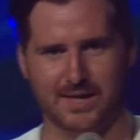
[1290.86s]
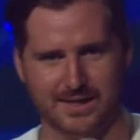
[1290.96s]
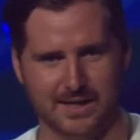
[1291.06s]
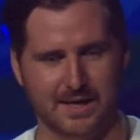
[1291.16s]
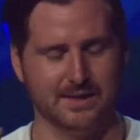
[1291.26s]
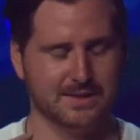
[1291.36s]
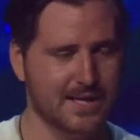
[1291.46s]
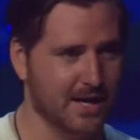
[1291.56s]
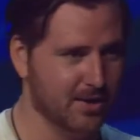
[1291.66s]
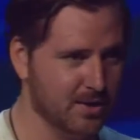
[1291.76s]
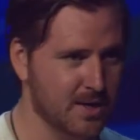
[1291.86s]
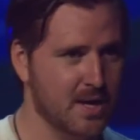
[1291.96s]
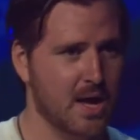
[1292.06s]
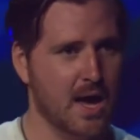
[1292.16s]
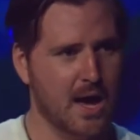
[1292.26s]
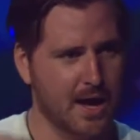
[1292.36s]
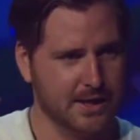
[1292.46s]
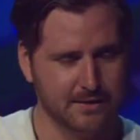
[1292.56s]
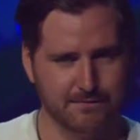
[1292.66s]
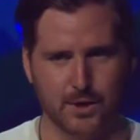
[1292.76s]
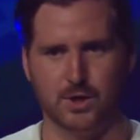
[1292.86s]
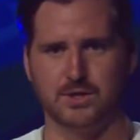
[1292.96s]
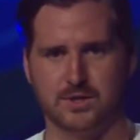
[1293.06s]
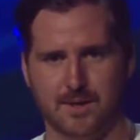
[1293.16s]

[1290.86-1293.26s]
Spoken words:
to an idea and a standard converge